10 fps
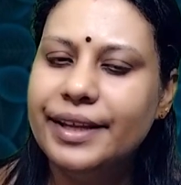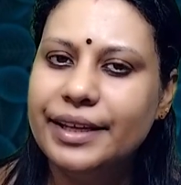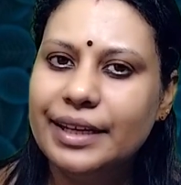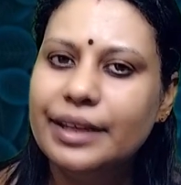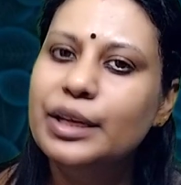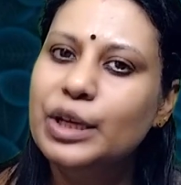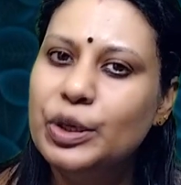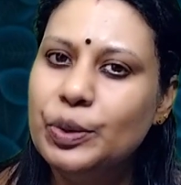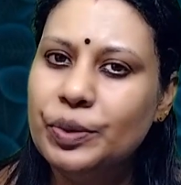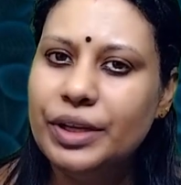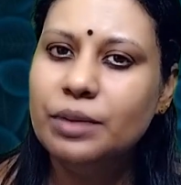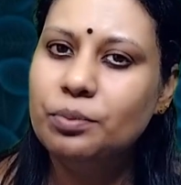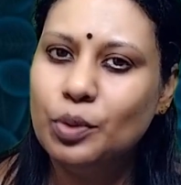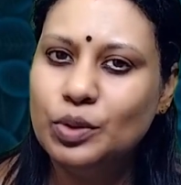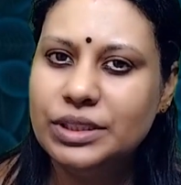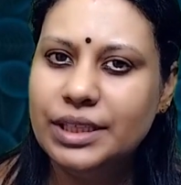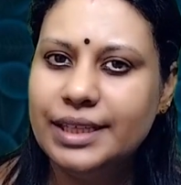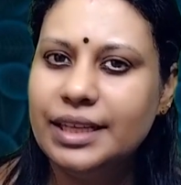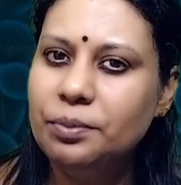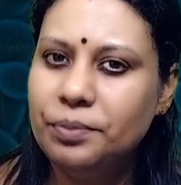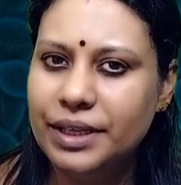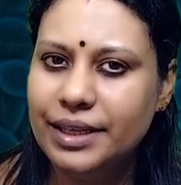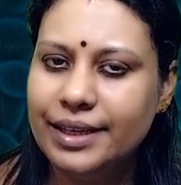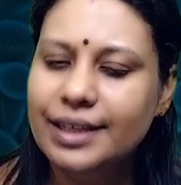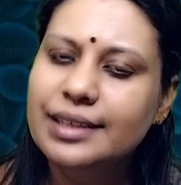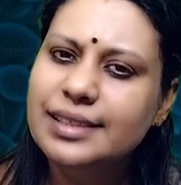rare during postnatal period.